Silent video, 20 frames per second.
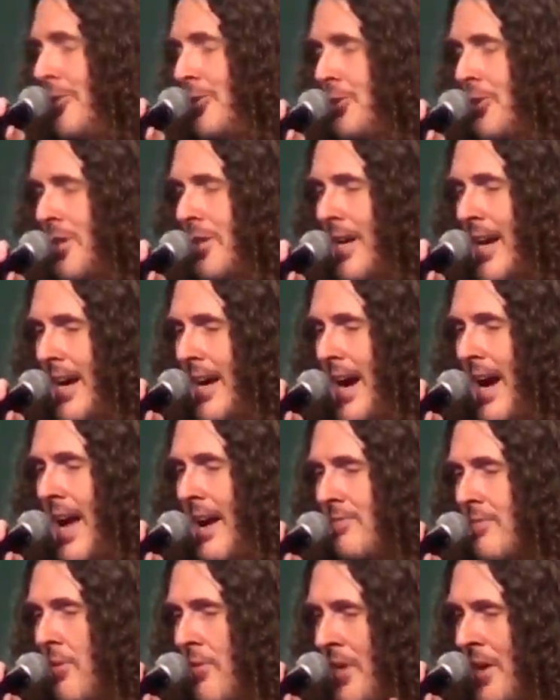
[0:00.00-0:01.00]
Usually, I, I
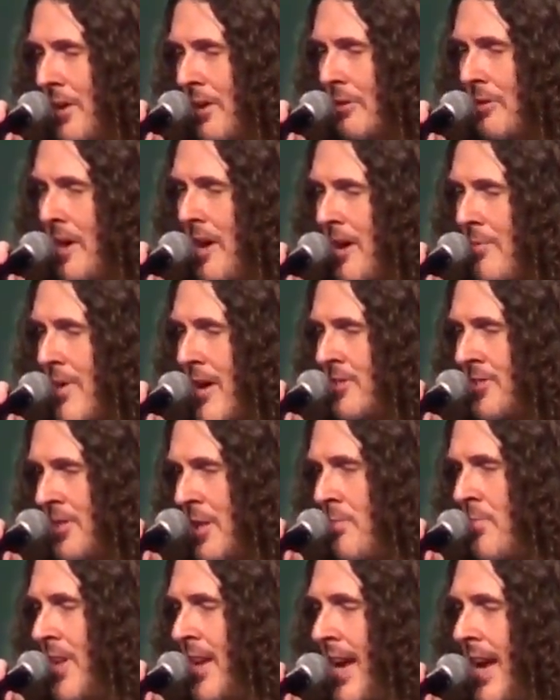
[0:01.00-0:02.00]
have to think a lot about
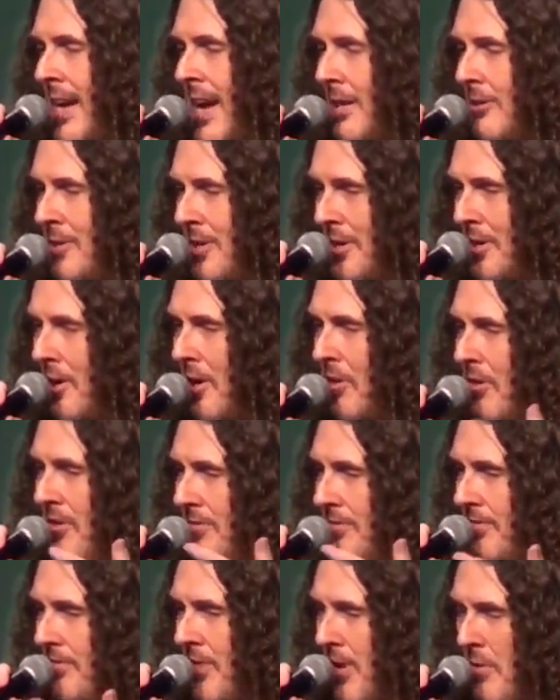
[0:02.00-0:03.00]
something, and I look at all the
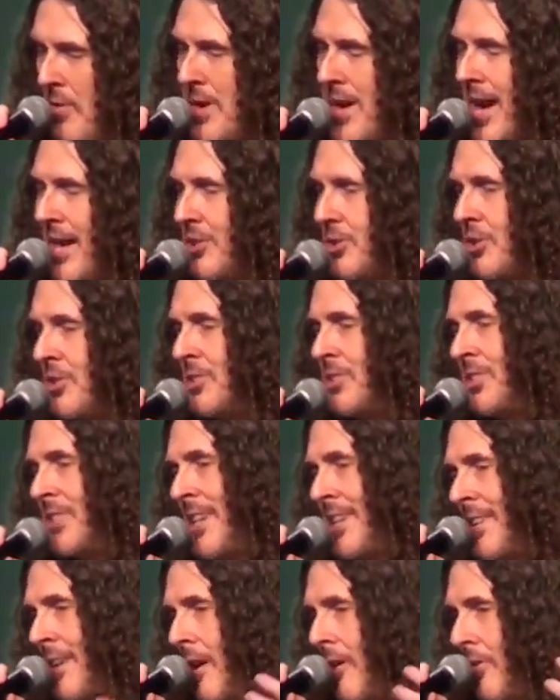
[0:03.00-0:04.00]
variations
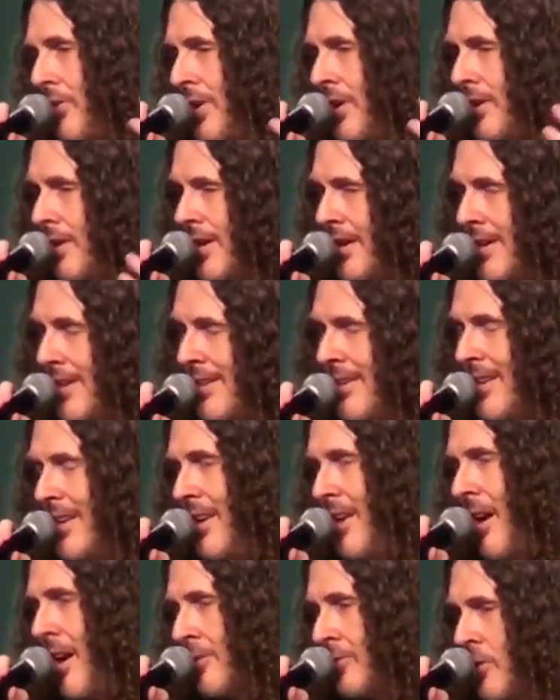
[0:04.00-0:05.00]
and all the uh,
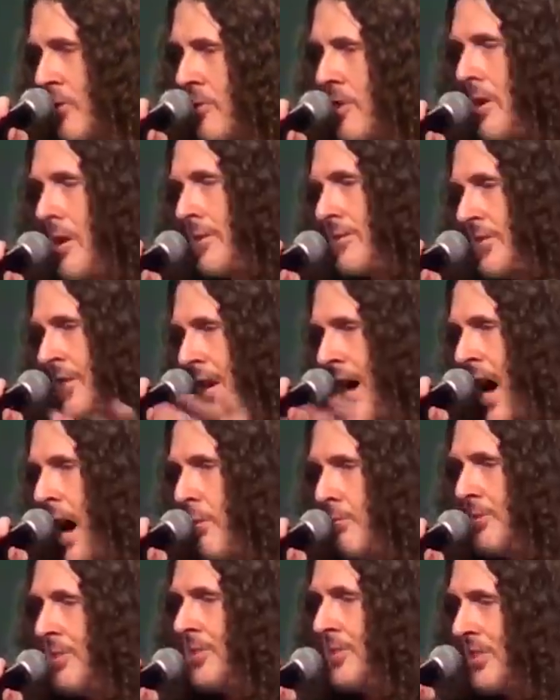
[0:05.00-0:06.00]
alternatives and
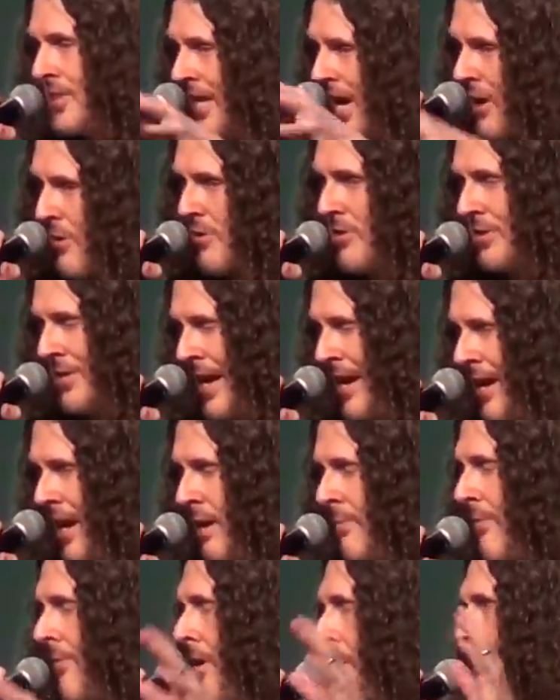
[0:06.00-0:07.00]
options, and narrow it down.
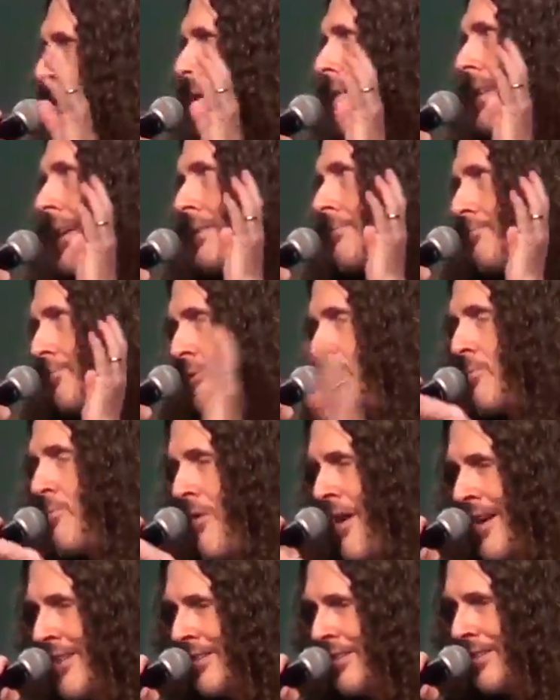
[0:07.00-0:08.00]
And I'm very like
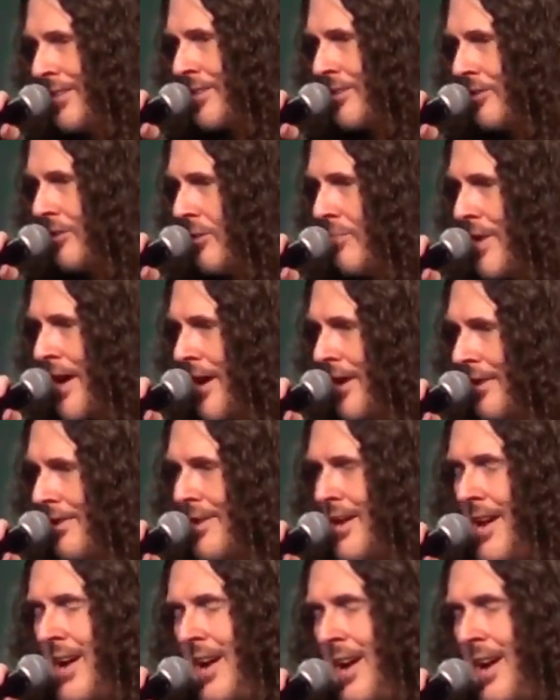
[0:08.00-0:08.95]
super analytical about it.